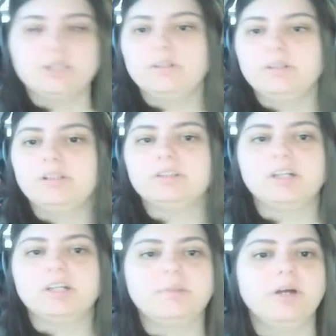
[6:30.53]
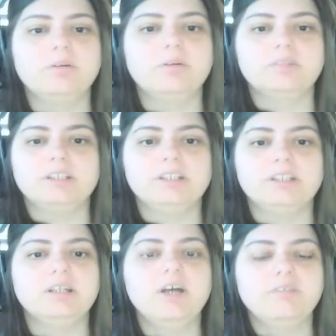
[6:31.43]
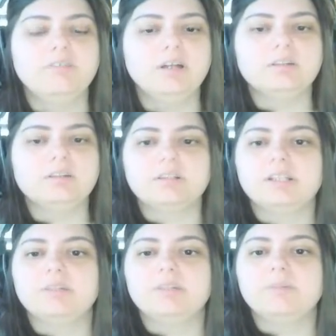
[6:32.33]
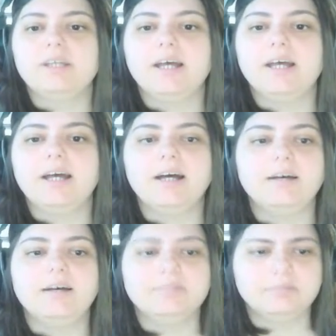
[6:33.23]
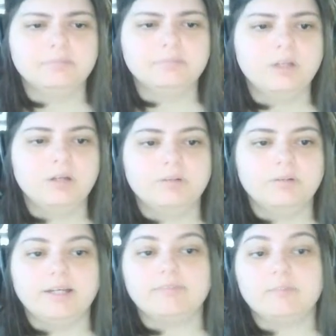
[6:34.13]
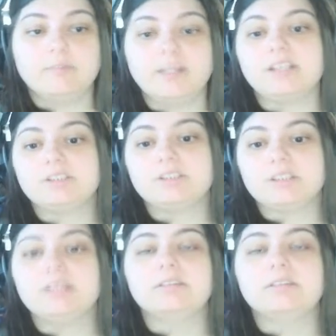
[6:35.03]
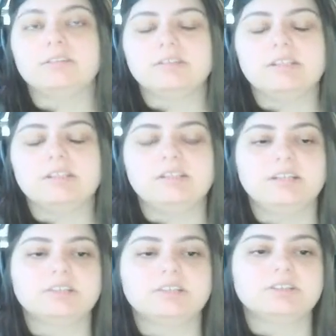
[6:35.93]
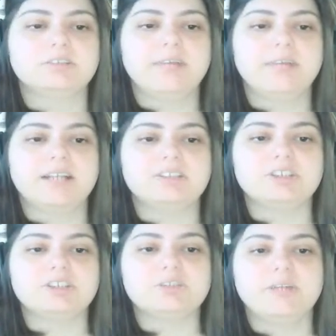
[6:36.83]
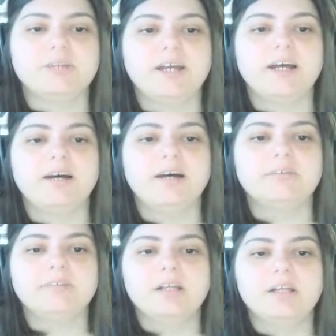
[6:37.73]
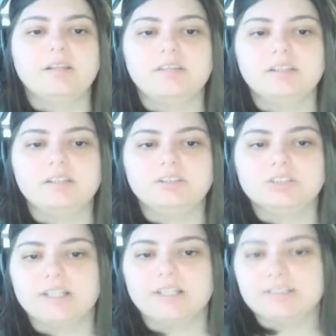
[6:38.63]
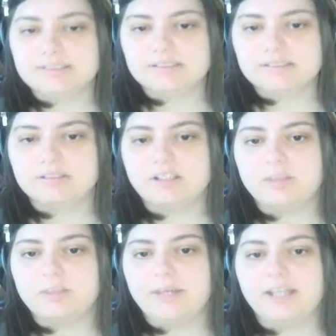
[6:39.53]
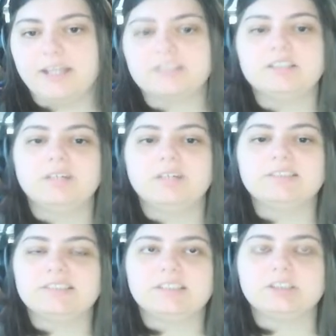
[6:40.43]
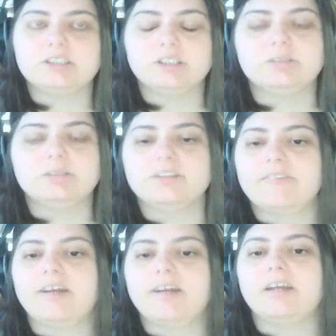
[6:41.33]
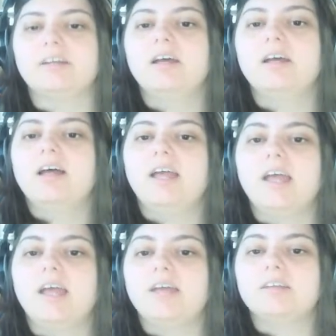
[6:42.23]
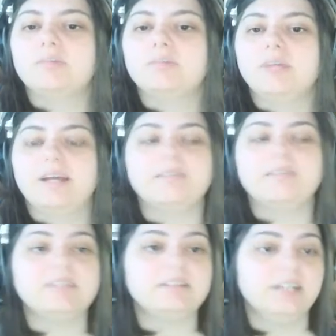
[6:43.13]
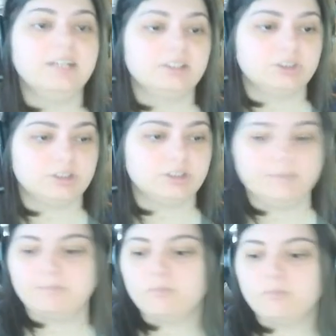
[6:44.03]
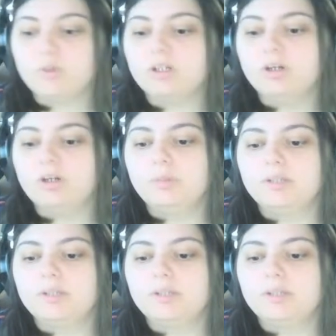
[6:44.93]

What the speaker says: in our top only folder here, we have the mesh and the texture packages. We have the dress and the pants. It always does too. It's fine. And then we have the texture. And we're going to open up